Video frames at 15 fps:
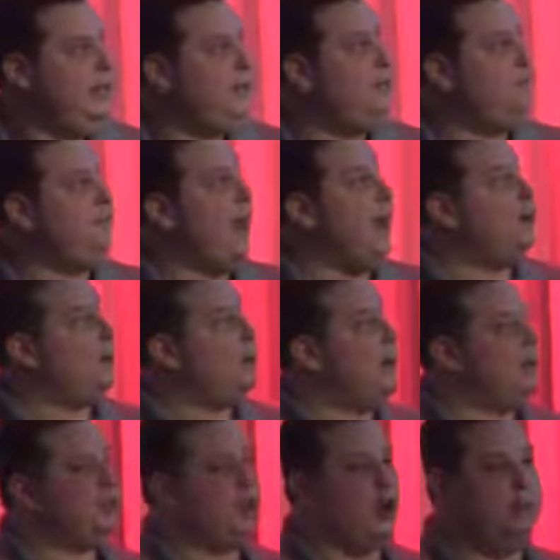The final
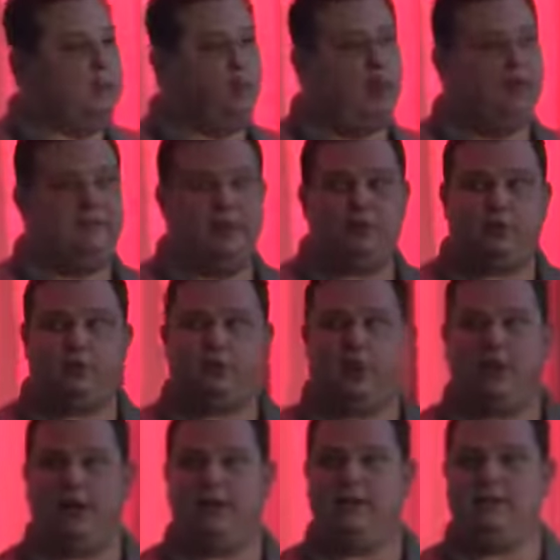one is called point of interest
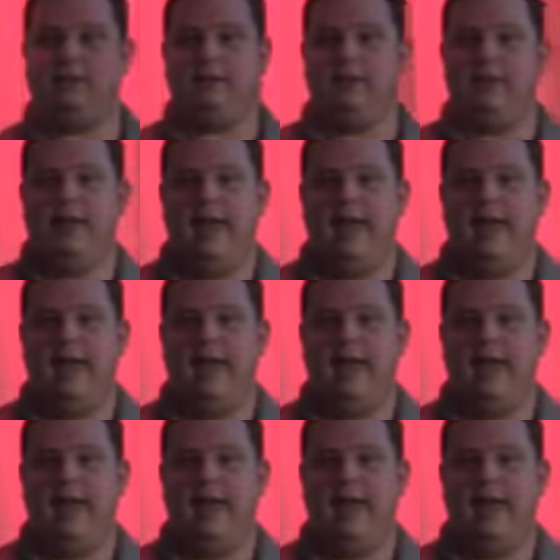targeting,